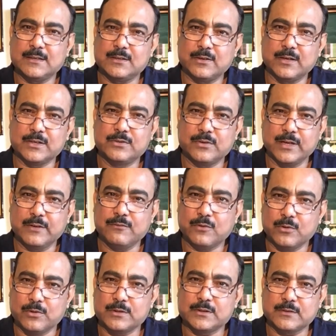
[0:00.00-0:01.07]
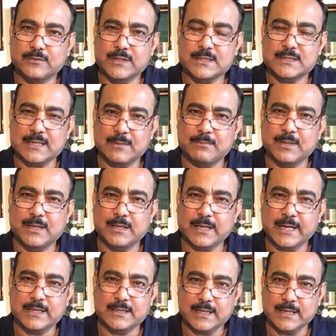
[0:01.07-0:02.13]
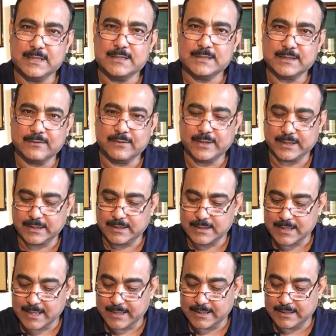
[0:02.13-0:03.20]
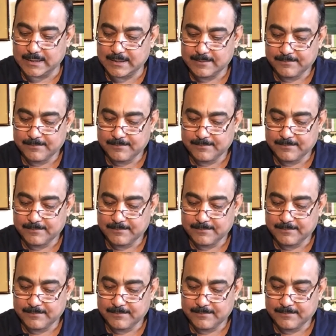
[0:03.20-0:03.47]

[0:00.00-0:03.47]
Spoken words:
on 24th of December 1979,